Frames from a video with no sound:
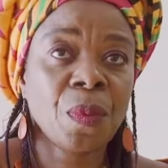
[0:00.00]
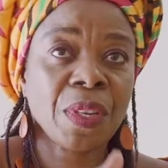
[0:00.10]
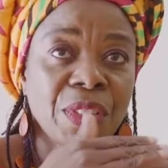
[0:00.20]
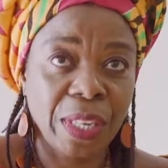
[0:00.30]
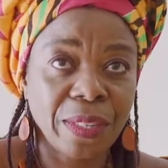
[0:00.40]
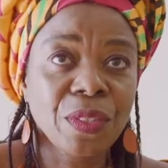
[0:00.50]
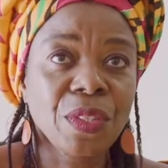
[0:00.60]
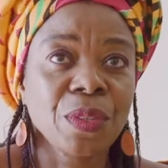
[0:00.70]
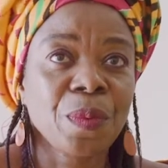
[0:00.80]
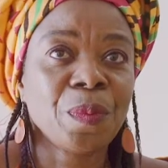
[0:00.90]

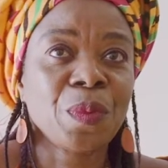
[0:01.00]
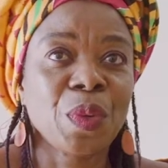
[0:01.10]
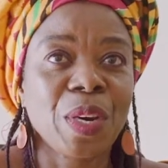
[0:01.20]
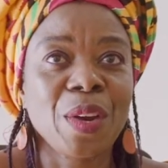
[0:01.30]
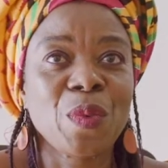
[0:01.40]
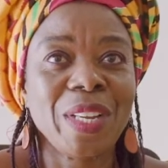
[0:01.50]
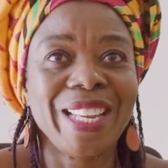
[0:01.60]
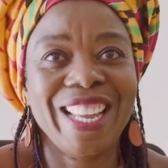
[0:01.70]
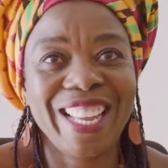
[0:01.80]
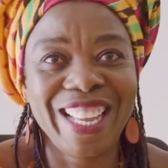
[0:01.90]
sense, so that
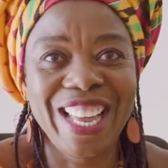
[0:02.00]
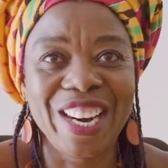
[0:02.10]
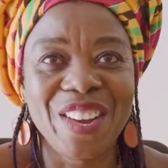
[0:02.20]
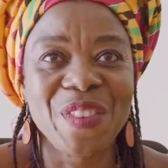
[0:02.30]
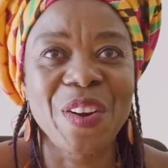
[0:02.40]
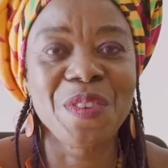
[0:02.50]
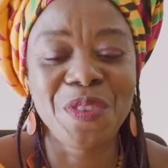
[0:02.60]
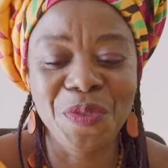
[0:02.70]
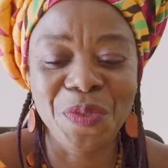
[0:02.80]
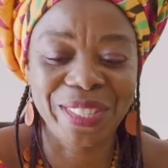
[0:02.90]
we get a very
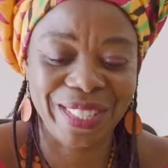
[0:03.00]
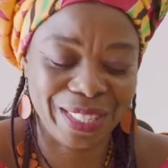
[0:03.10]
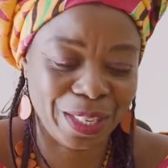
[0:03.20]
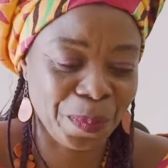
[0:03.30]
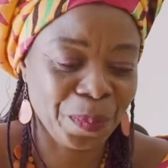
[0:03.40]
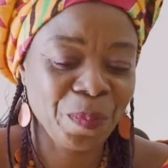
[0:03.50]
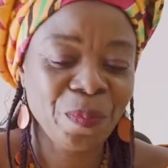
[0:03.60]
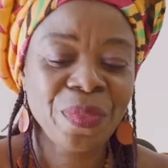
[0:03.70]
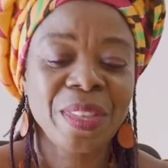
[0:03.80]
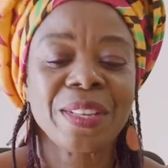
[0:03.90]
new system.
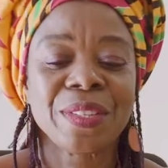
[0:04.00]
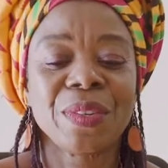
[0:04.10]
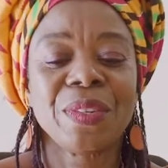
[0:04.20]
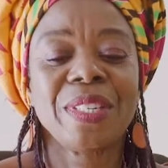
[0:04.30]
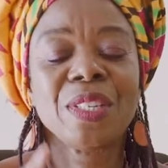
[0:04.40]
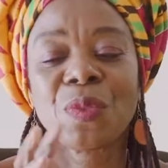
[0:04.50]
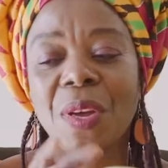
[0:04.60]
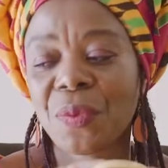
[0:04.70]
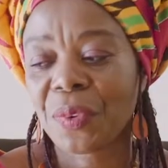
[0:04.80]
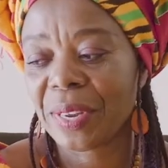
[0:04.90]
So this
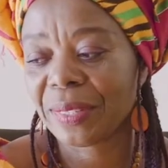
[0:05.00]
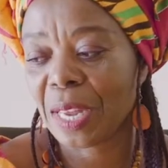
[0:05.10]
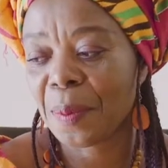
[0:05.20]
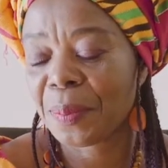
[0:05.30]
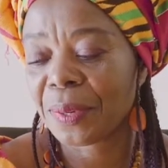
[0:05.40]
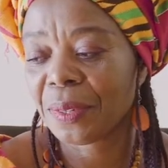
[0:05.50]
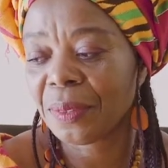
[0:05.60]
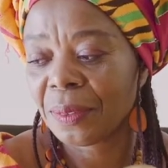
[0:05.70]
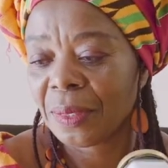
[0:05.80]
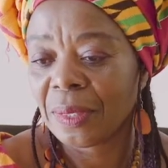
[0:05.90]
one, for
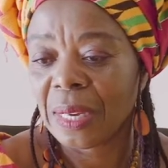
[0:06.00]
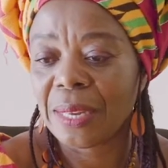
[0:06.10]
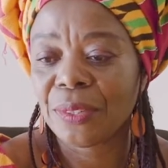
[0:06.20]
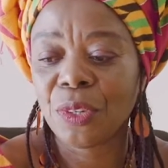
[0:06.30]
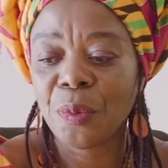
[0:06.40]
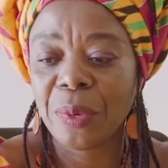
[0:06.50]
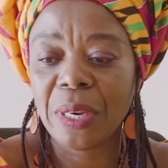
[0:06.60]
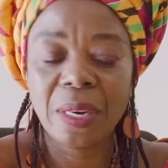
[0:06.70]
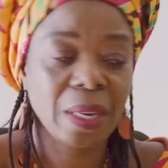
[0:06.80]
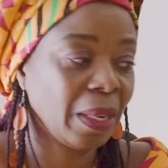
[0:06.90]
example,
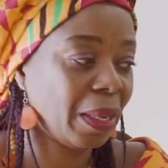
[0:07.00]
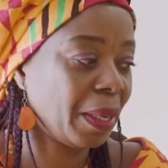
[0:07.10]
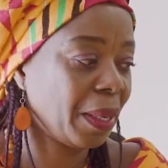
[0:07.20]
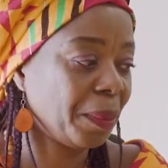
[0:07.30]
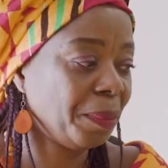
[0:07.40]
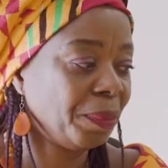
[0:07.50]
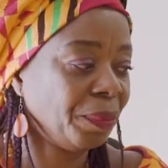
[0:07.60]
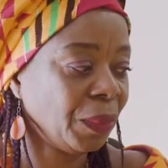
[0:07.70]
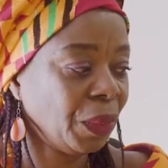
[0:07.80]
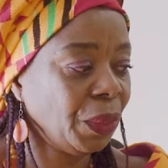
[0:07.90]
assuming
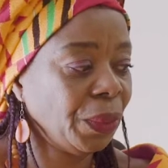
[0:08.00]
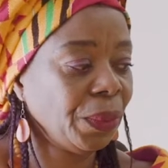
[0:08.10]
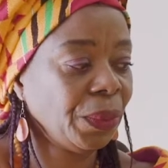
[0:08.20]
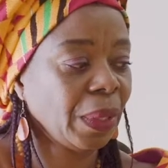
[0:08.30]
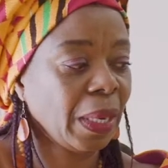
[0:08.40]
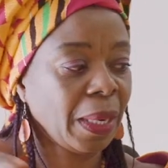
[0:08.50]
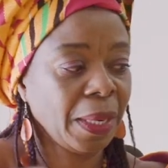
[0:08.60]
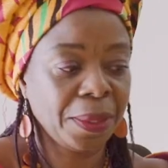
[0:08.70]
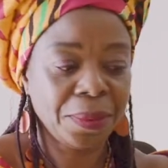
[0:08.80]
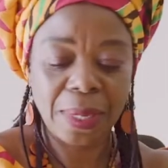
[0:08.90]
you
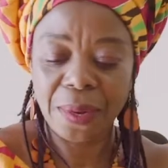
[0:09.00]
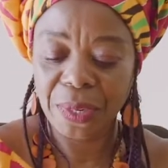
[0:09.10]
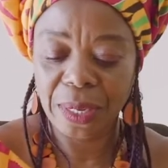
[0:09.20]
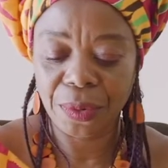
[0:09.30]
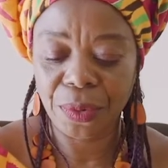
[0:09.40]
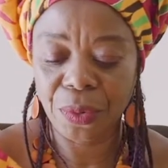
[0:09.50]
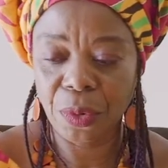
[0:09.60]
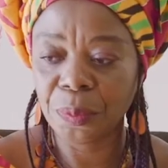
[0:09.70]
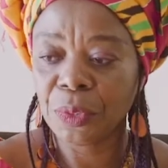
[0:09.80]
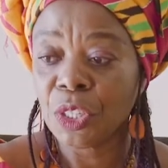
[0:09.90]
have it at
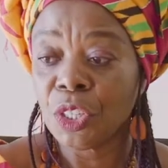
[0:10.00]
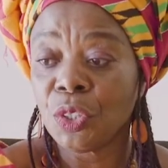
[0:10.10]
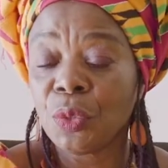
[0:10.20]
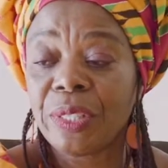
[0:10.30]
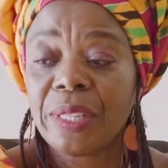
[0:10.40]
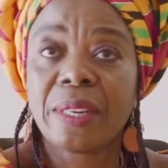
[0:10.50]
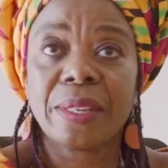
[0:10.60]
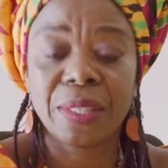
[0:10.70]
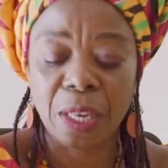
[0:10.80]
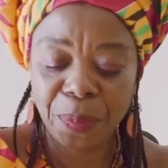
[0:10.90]
home, you will take
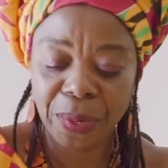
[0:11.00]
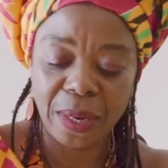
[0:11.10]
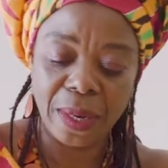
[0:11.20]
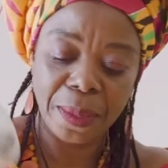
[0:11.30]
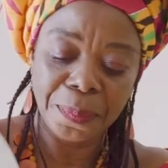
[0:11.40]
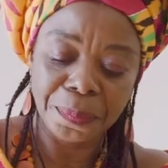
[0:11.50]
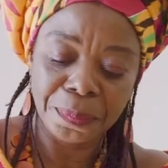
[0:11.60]
it separately.